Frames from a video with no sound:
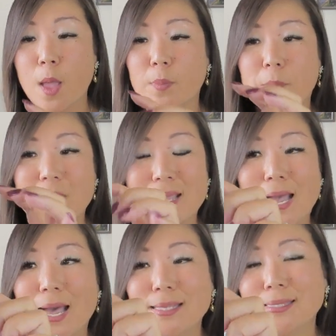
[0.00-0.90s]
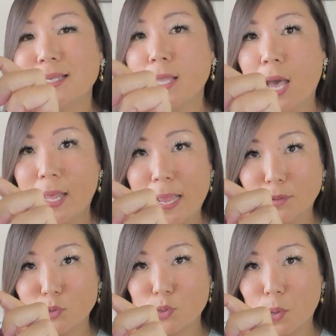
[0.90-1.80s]
But because the
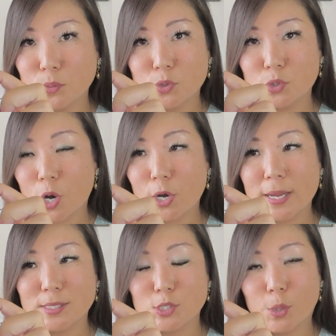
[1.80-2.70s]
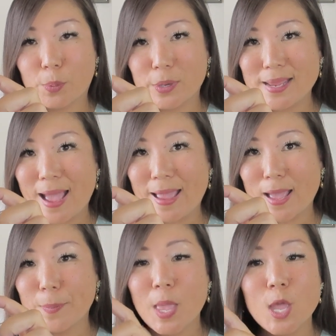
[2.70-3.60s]
cutouts don't start until pretty high
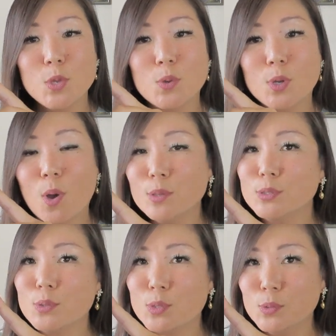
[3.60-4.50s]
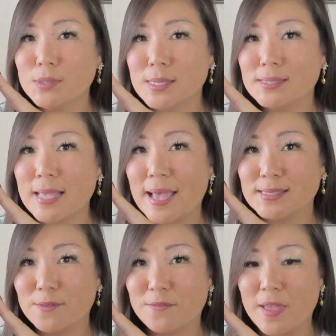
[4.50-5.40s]
up, you can also use this
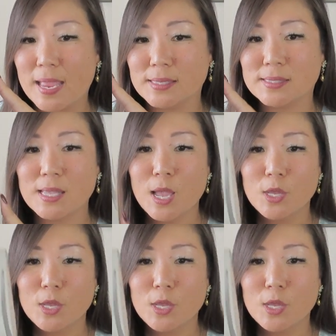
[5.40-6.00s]
as a vase.